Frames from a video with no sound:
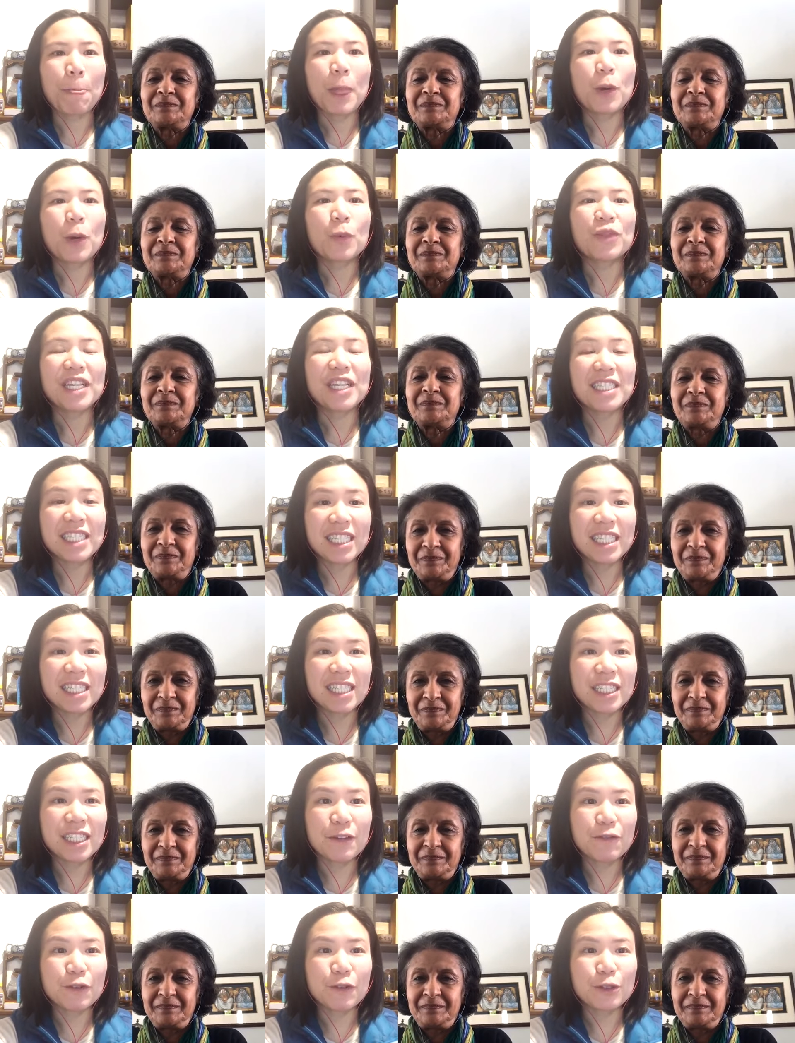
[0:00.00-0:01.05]
Speaker 1: this is the
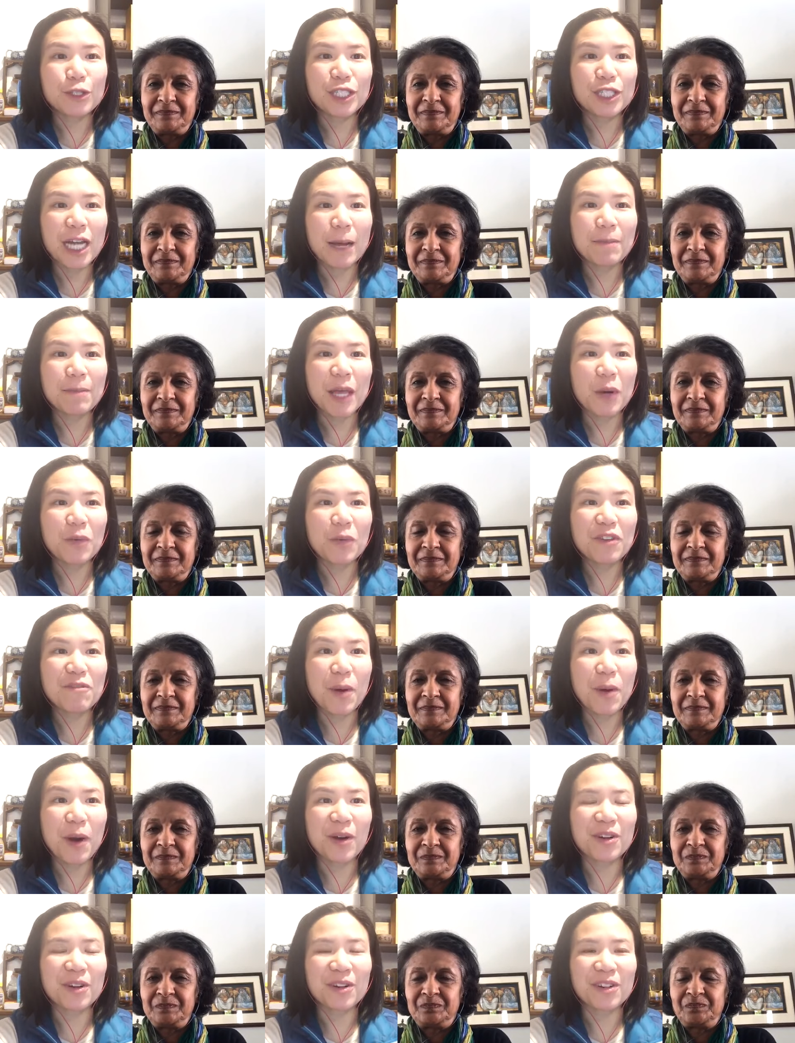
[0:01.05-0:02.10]
first time that we've
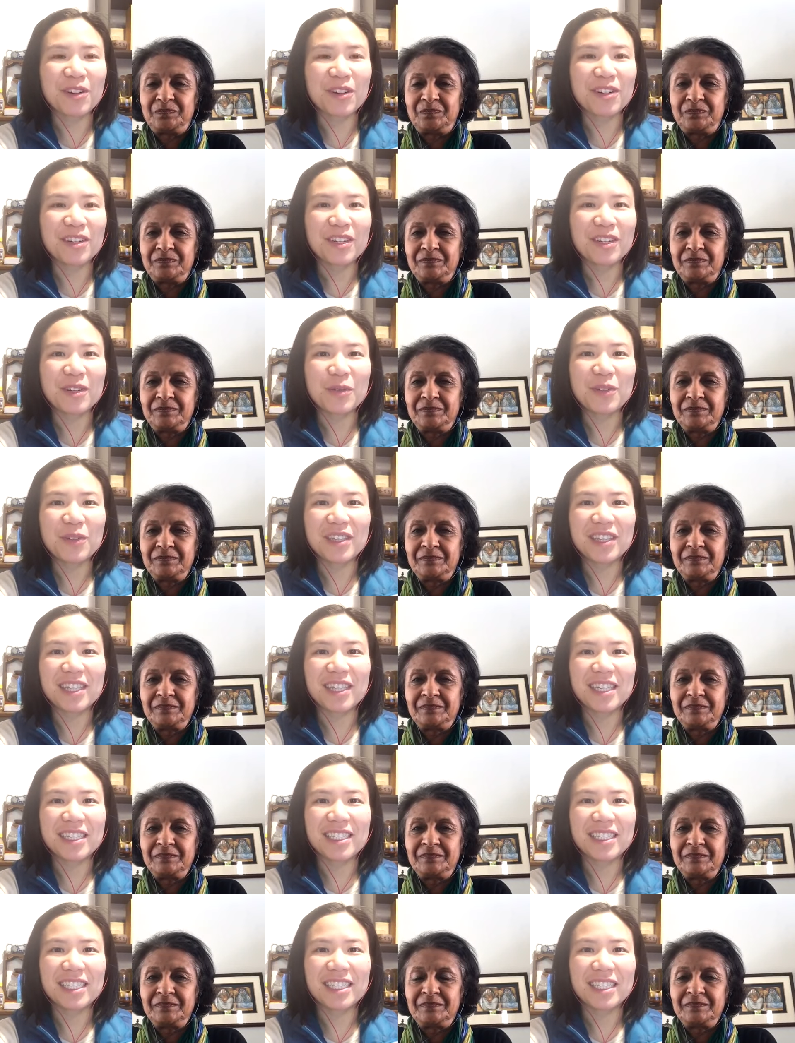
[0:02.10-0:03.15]
partnered with this
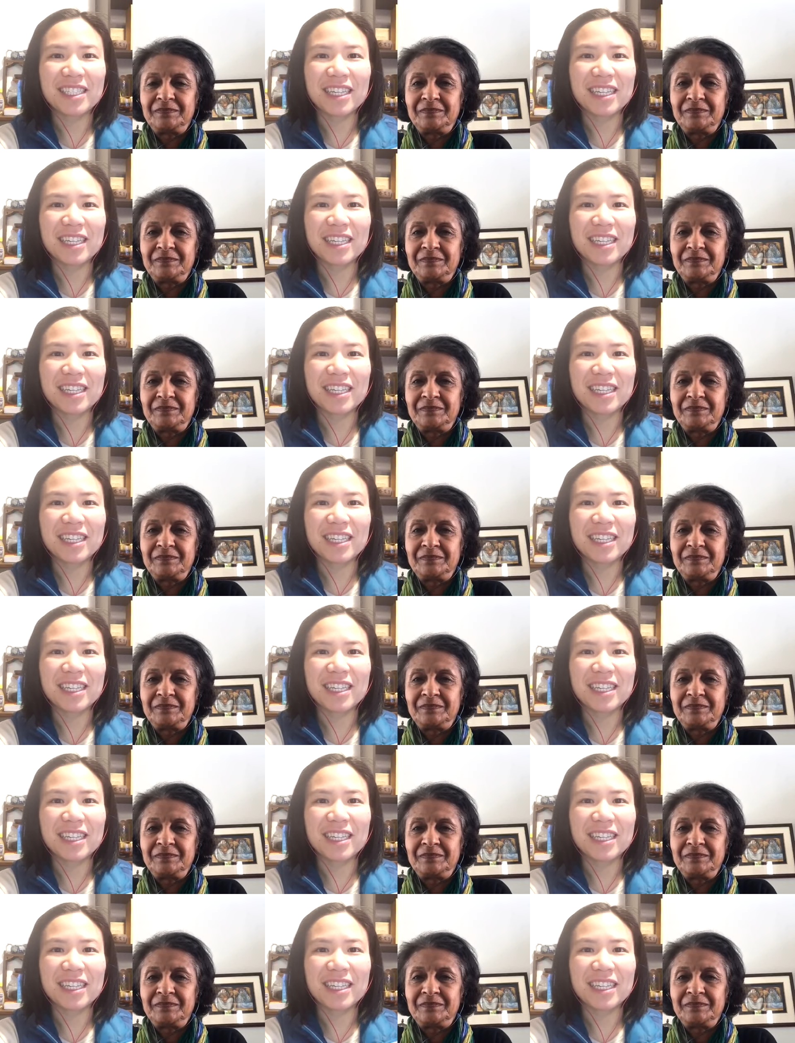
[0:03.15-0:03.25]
